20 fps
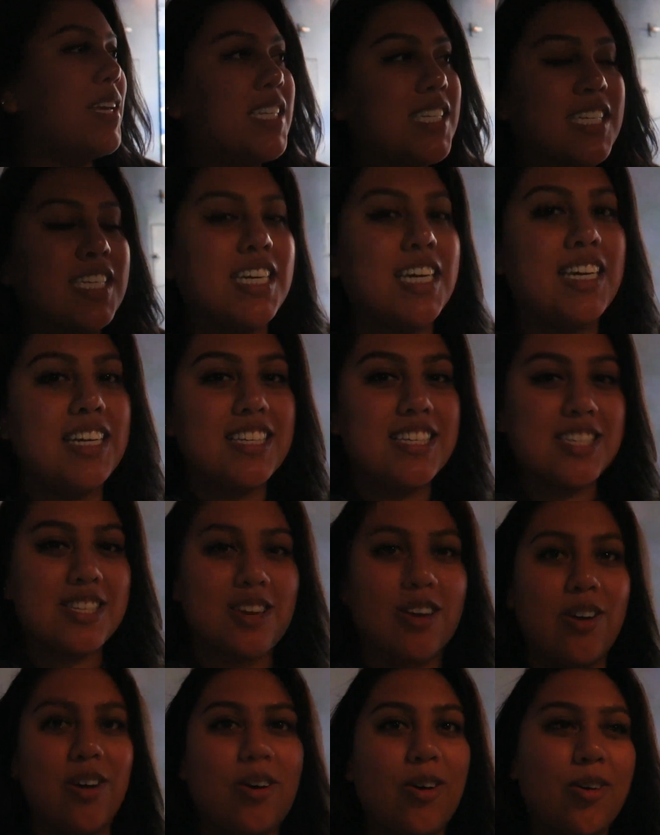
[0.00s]
miss it.
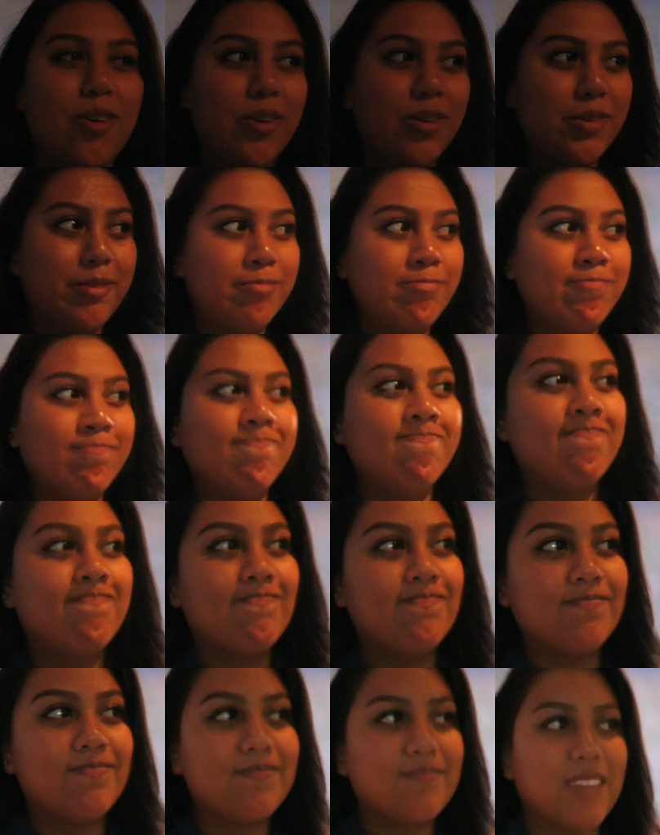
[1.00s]
So,
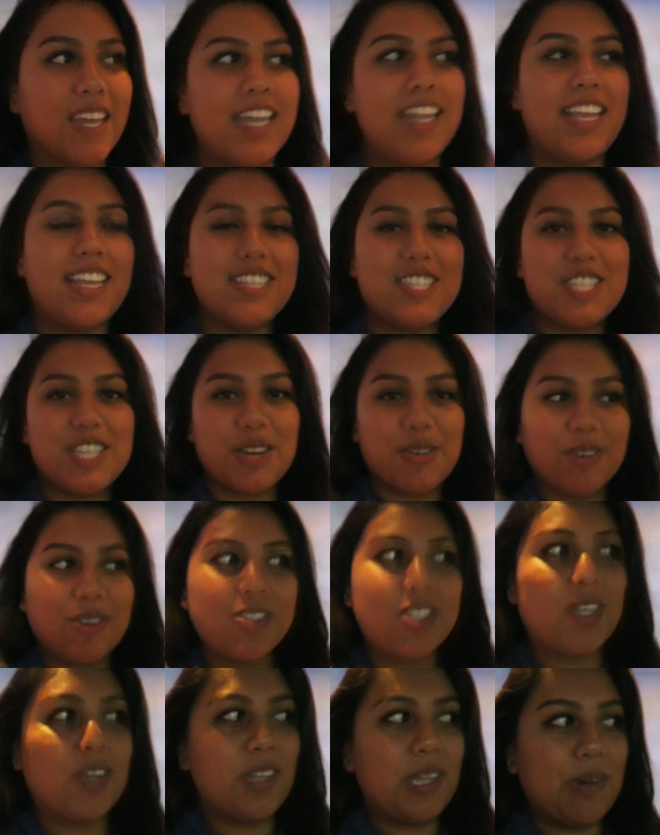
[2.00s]
and then
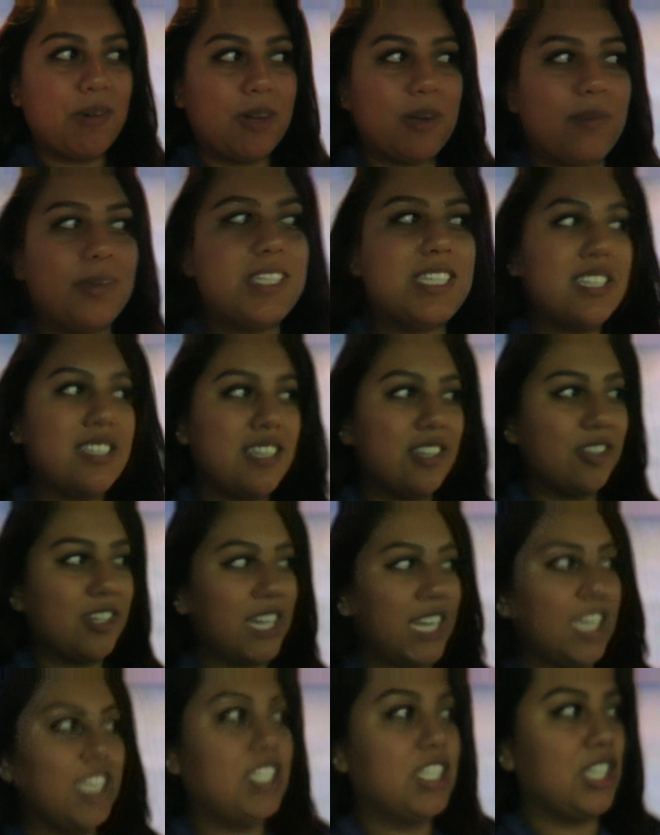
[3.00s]
zero's the only one we still
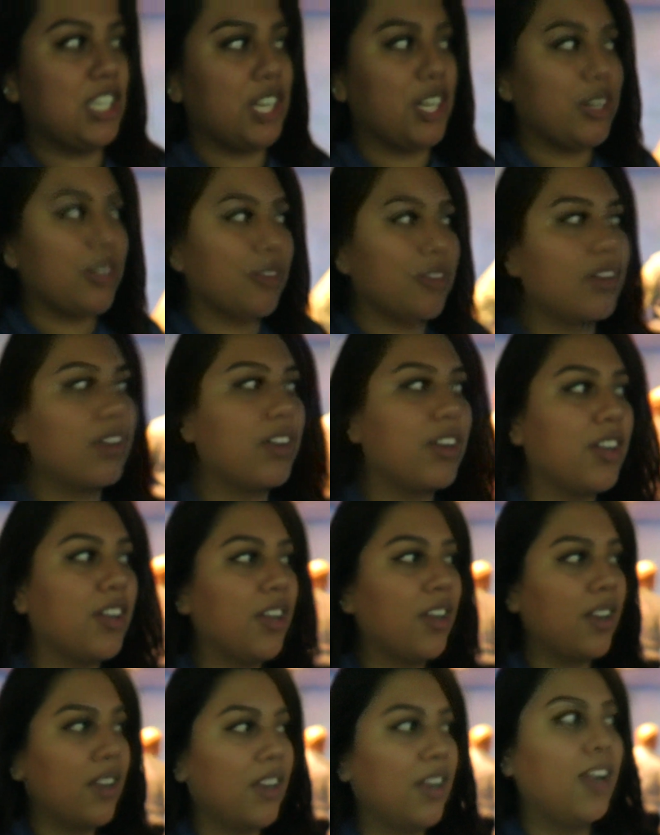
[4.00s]

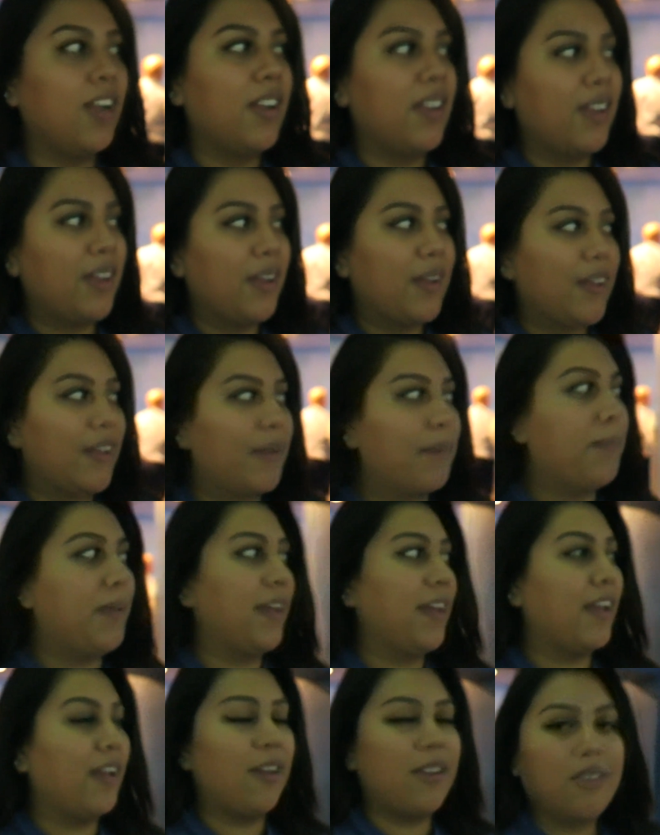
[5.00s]
need to do.
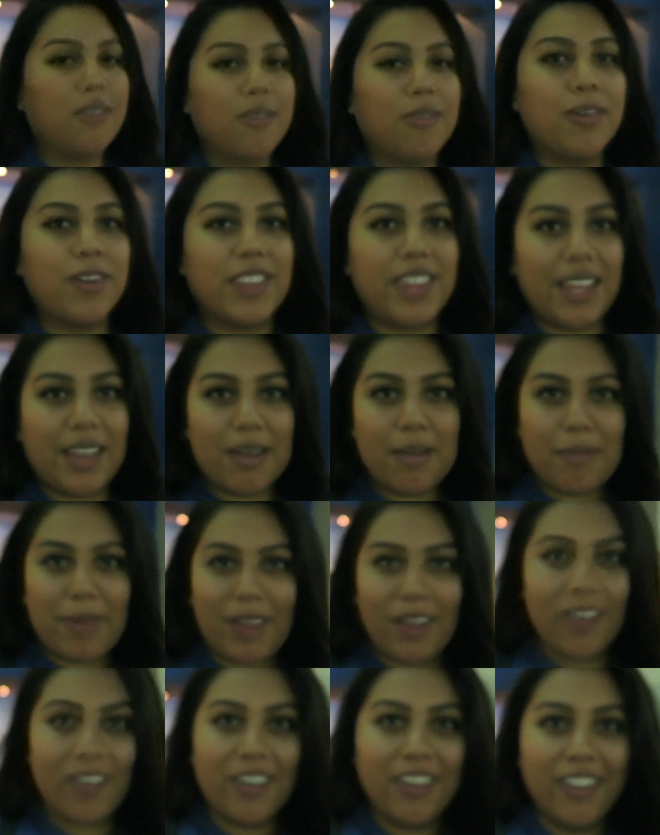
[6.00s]
But we're thinking
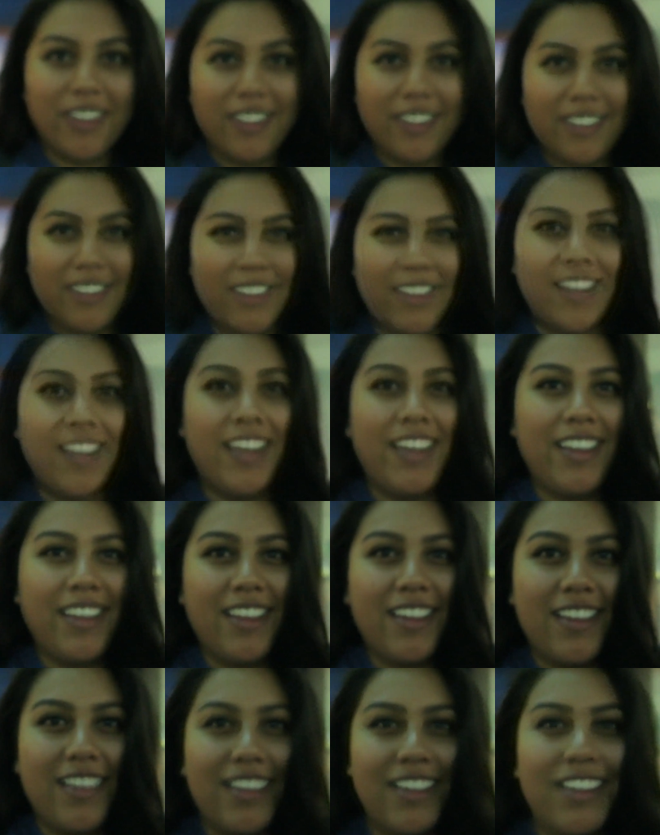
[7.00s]
about
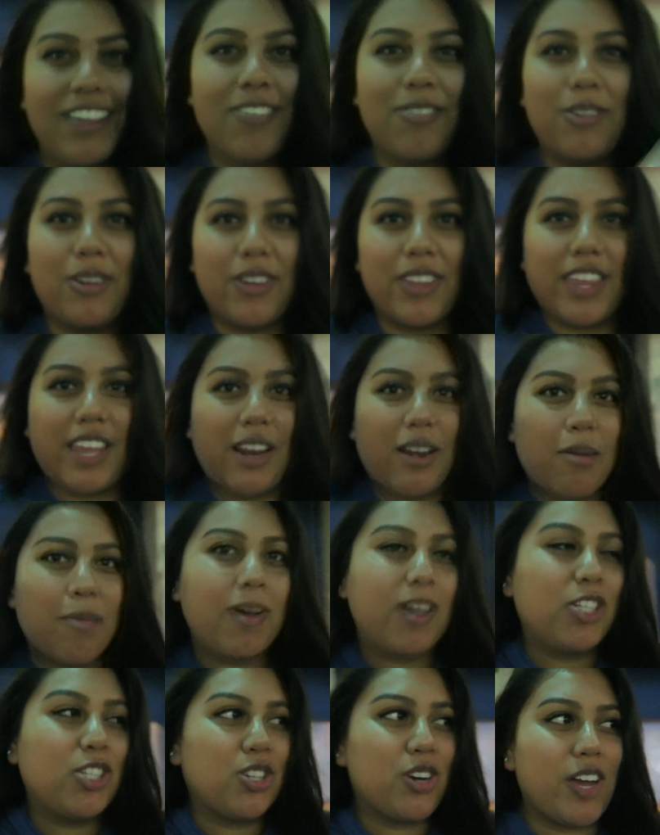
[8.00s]
we're thinking
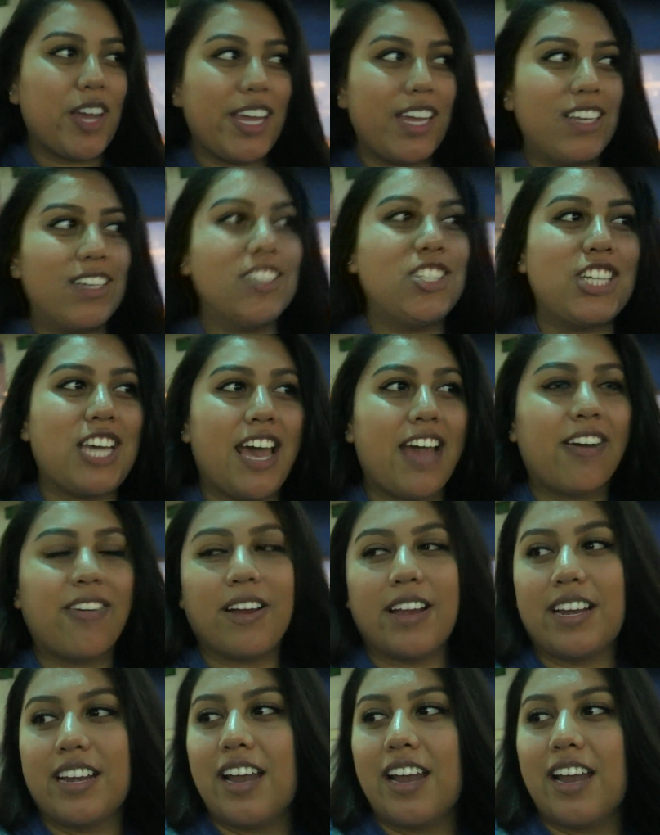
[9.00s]
about drawing Jack right